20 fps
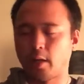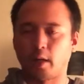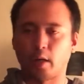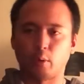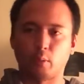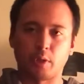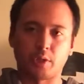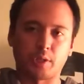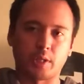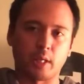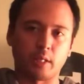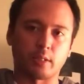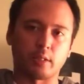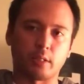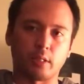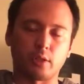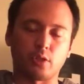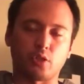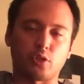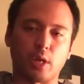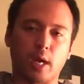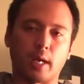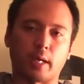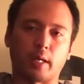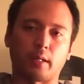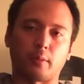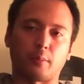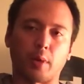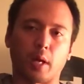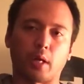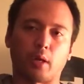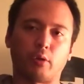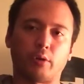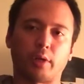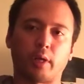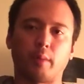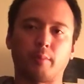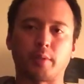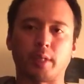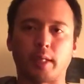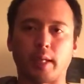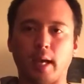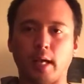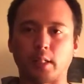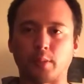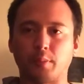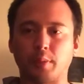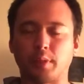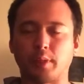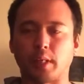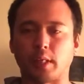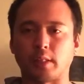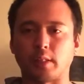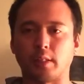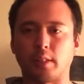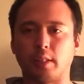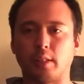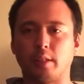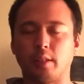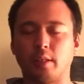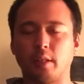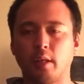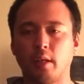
In which case, this jacket, the Patagonia M10, has been tested